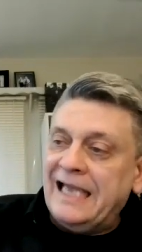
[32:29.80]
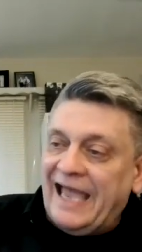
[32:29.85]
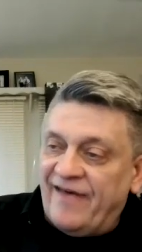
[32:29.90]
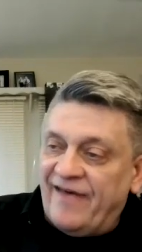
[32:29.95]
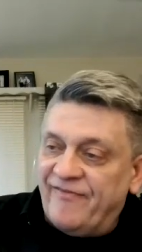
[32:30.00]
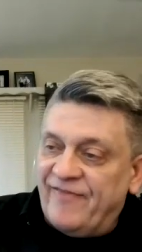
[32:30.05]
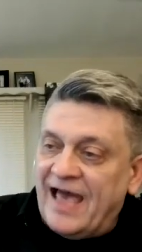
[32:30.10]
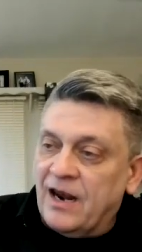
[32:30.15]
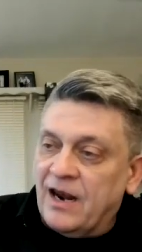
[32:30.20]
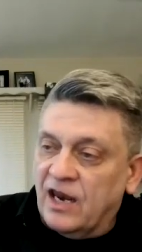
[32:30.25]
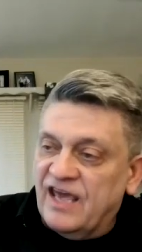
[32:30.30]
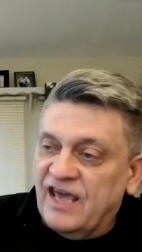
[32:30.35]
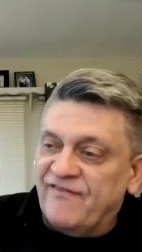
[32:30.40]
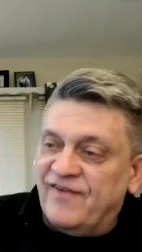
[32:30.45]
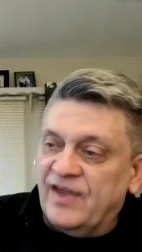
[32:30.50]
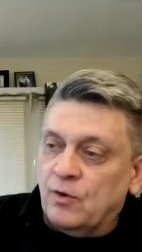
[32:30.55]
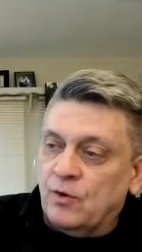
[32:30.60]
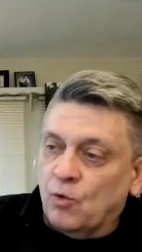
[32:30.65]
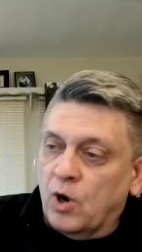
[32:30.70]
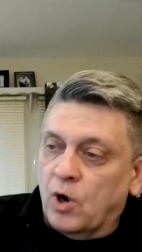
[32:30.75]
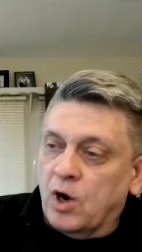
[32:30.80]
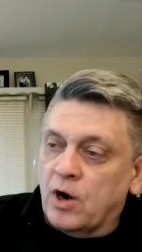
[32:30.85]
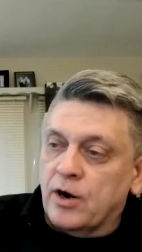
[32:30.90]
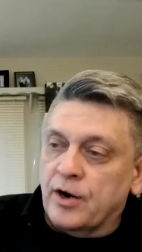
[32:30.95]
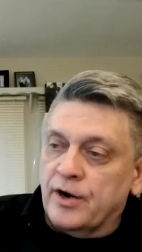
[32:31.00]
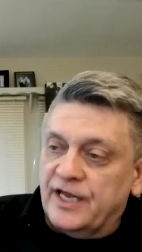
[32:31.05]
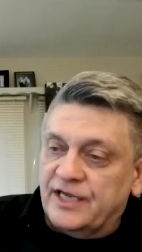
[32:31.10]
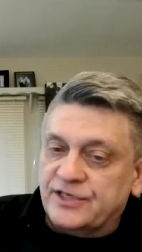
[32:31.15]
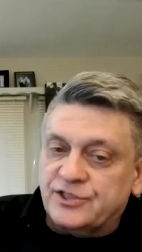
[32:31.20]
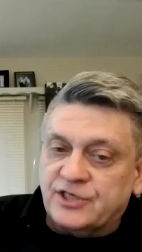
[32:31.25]
And that living
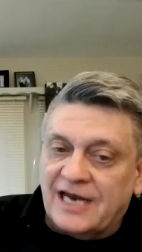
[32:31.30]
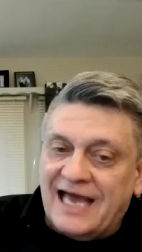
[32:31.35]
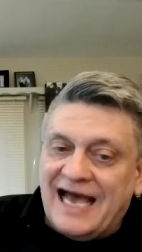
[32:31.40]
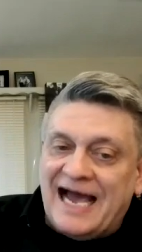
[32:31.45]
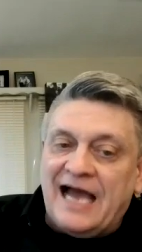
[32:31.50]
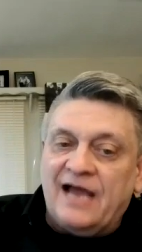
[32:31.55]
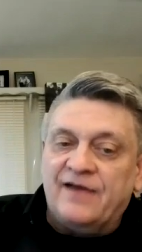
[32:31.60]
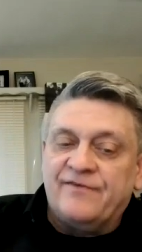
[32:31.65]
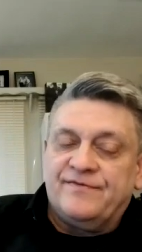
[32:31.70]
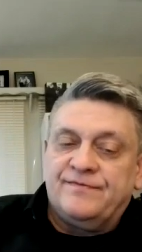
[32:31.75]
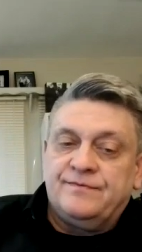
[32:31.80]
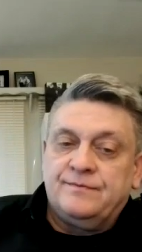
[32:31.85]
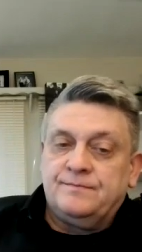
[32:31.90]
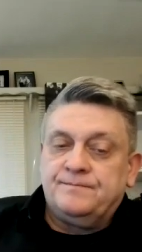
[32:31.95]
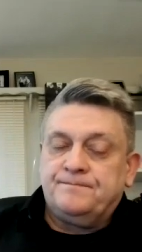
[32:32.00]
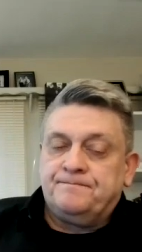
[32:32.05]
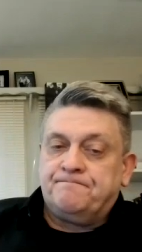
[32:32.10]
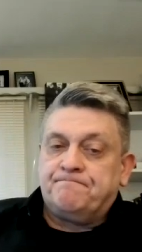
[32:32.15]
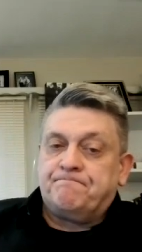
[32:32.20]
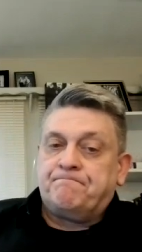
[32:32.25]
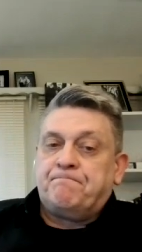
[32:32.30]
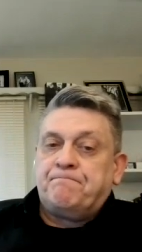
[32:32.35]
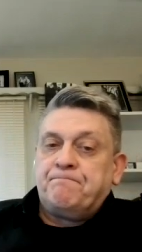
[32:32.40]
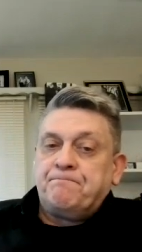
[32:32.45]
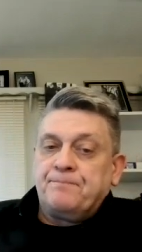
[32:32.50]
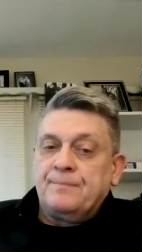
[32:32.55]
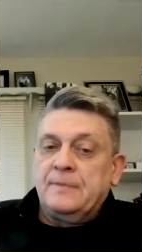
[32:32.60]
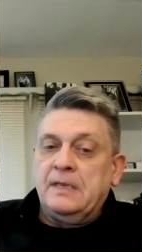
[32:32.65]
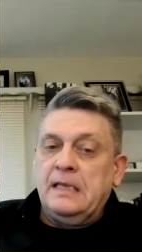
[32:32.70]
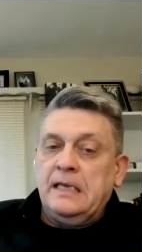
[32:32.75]
word is life.
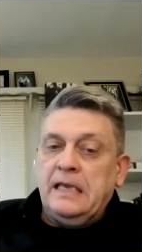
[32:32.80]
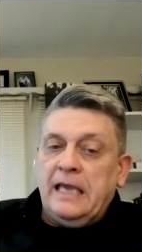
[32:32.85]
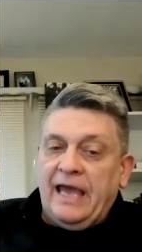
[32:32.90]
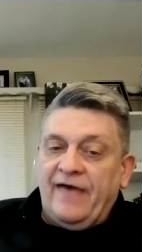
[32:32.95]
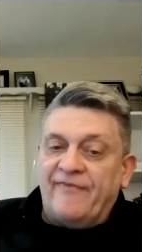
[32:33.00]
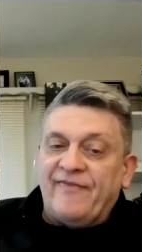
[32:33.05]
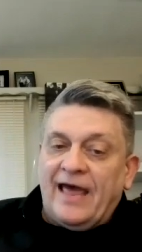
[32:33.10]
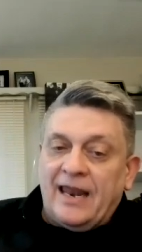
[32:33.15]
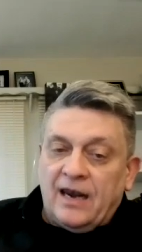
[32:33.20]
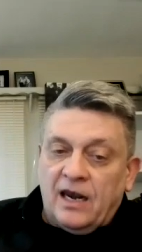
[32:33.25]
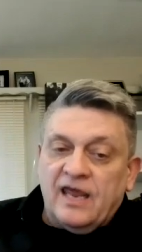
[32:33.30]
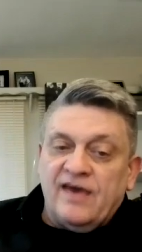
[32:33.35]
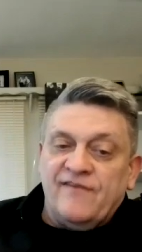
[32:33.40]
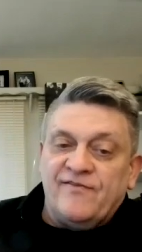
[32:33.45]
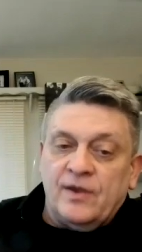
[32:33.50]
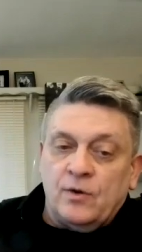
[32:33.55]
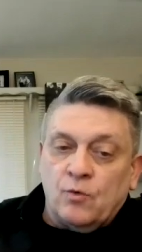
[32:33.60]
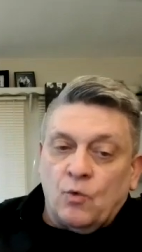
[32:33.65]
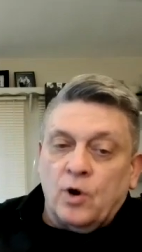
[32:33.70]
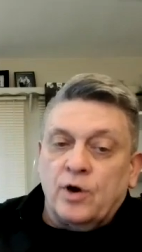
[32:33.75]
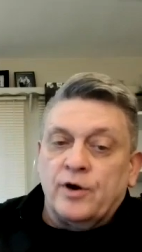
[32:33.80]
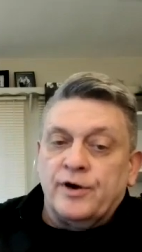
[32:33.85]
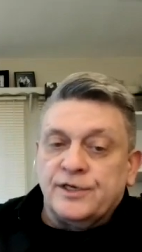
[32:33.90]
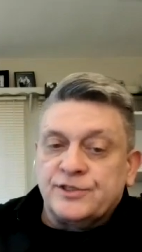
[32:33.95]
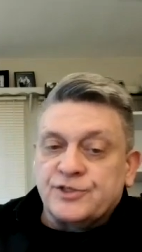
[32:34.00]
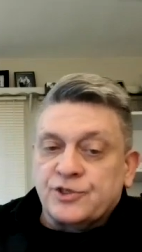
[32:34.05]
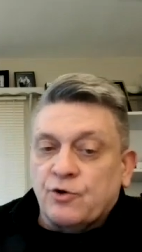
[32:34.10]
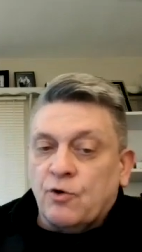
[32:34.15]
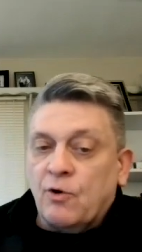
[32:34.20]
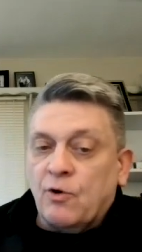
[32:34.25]
And that living word
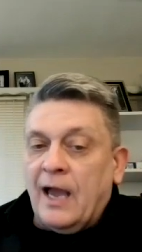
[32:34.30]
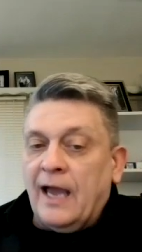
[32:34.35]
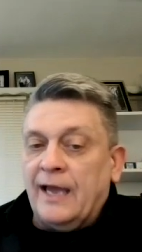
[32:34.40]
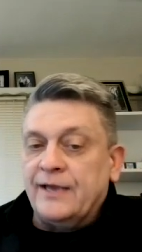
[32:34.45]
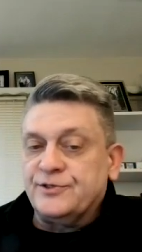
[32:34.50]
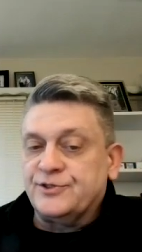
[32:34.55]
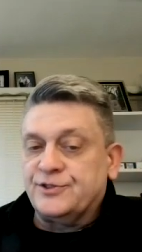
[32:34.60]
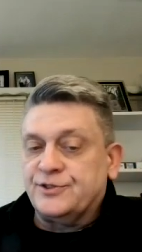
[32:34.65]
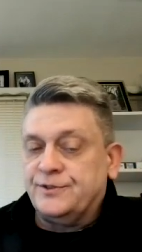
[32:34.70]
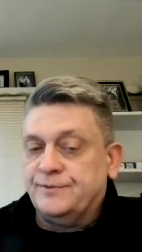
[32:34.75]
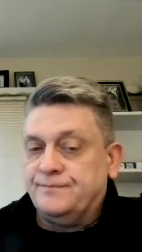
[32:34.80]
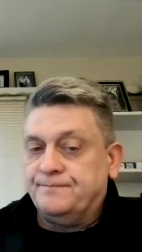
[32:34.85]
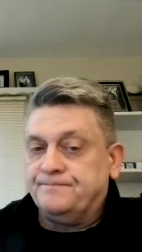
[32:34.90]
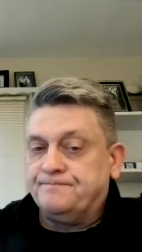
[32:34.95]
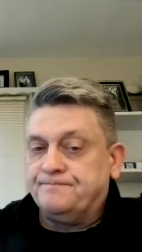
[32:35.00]
is Christ.